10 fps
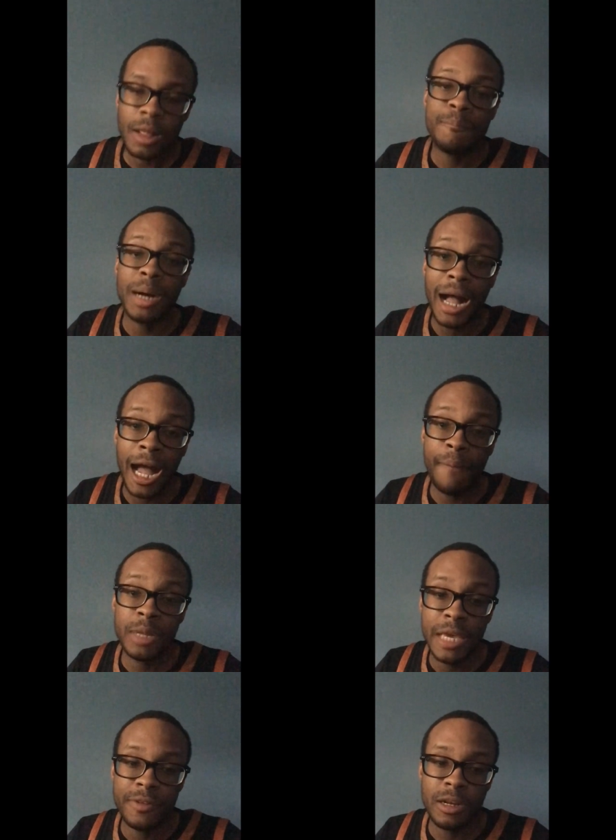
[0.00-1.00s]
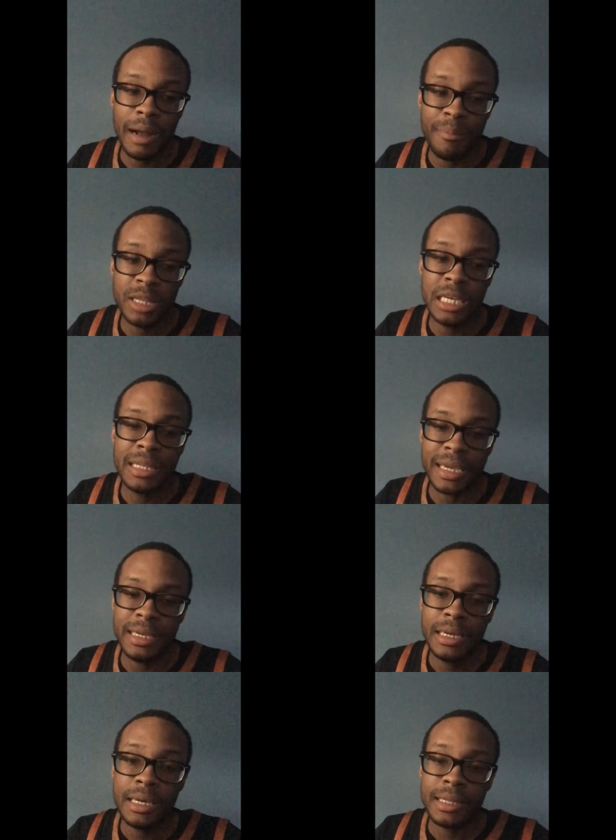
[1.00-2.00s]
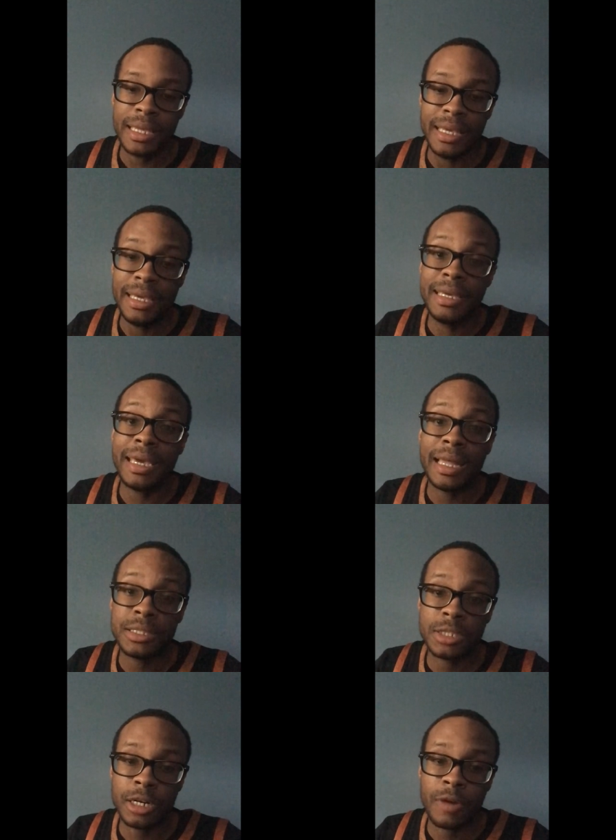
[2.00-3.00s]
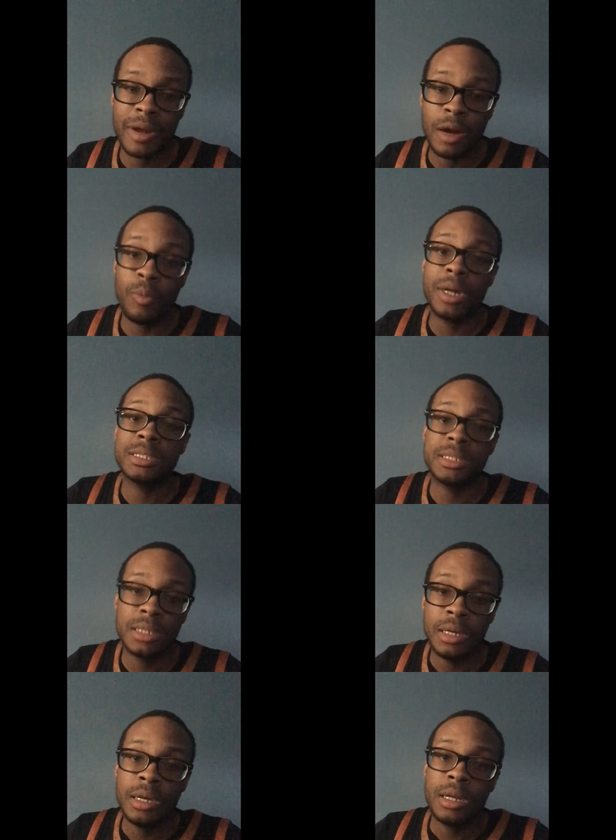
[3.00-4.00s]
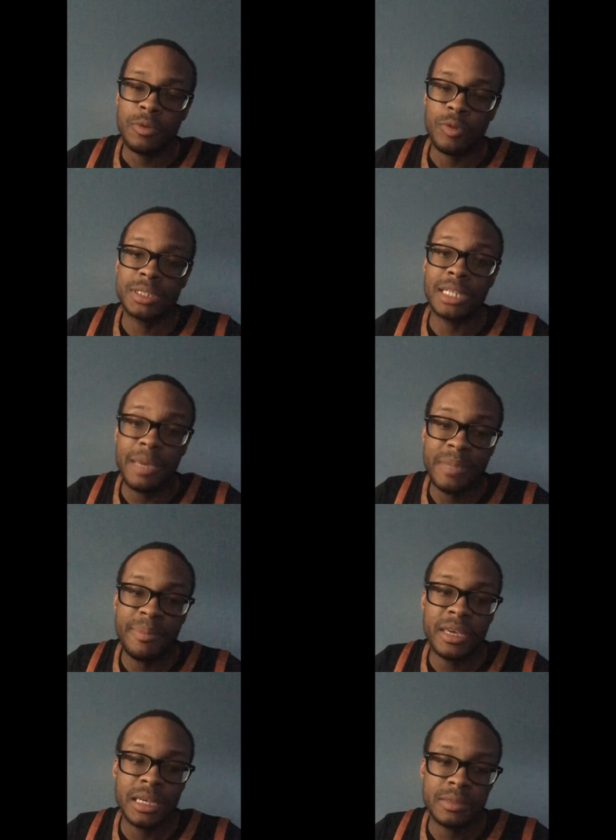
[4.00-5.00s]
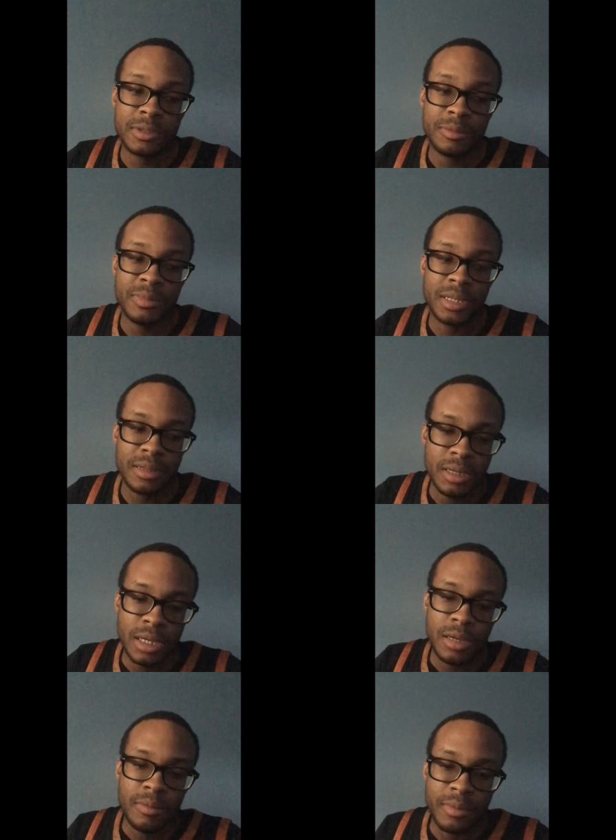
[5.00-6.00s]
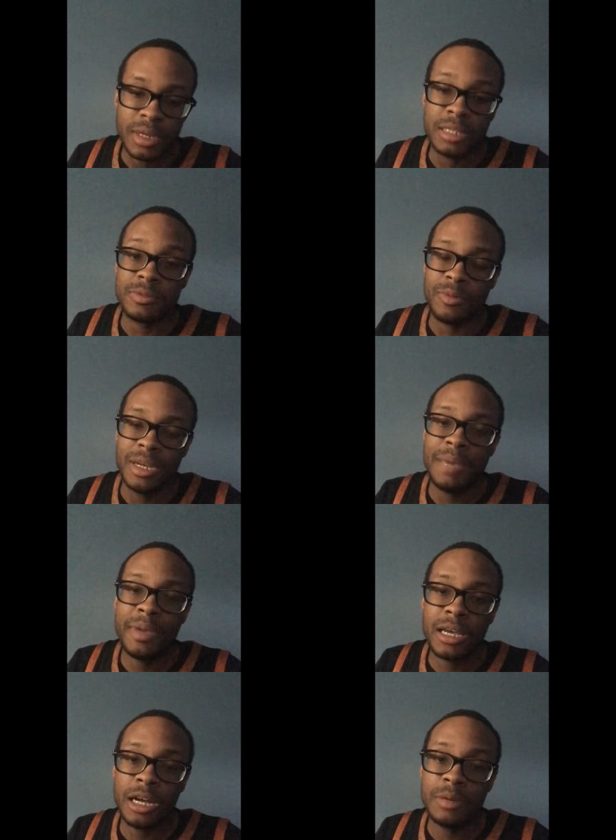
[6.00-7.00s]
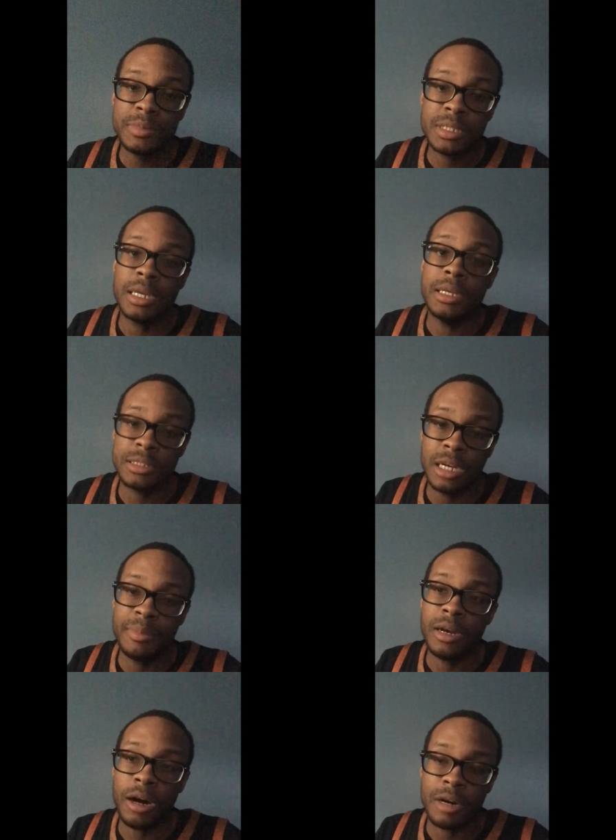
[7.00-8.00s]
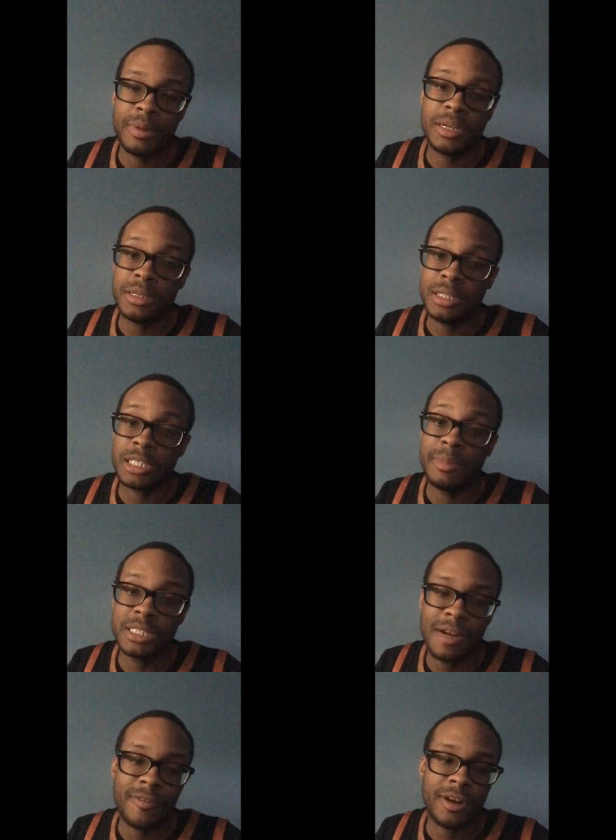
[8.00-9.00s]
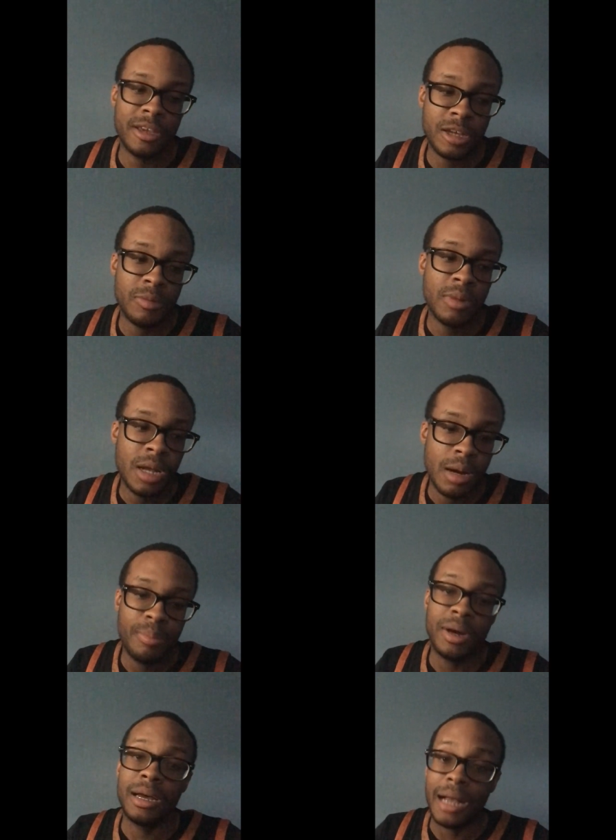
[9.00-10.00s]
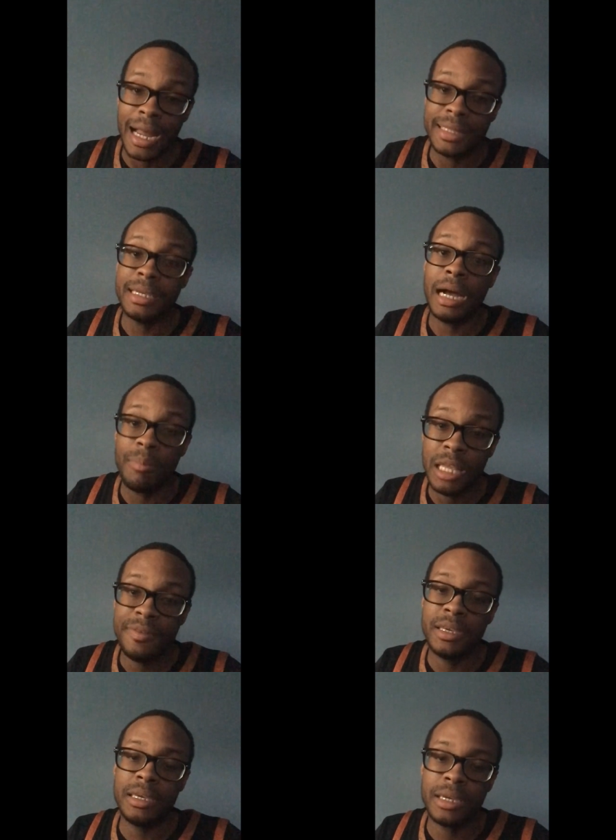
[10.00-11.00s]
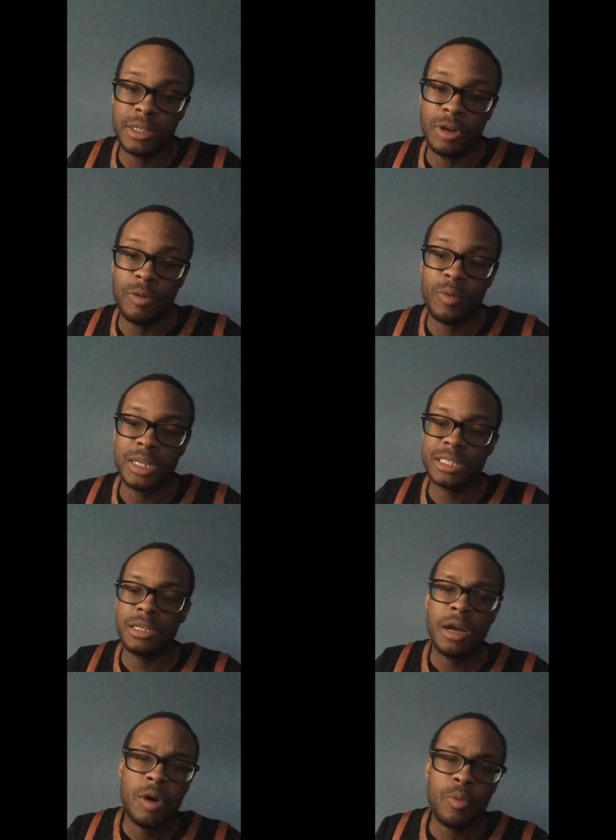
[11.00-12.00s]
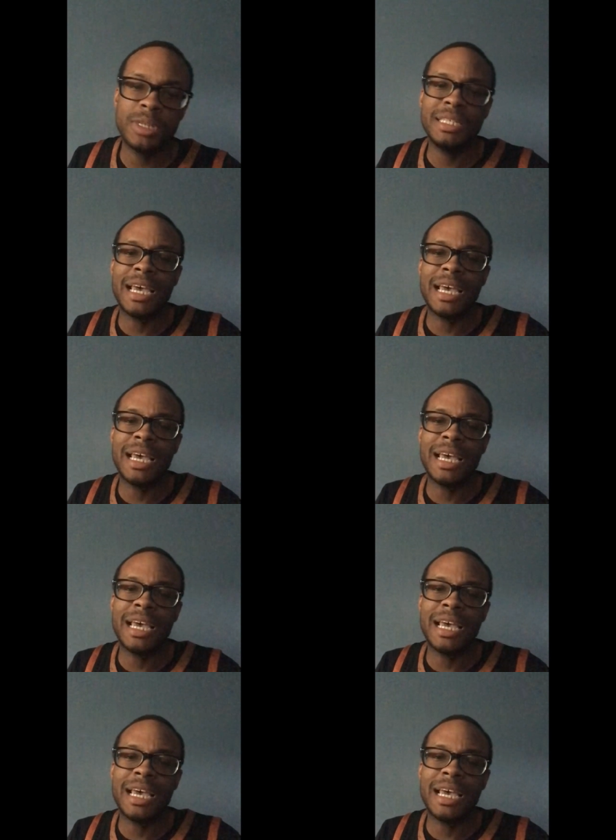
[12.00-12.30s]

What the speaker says: But I believe in him. I believe that he can turn around once the NBA begins. Because when NBA comes, it's gonna be hard, because it's gonna be tough for him, But I believe he can do it once he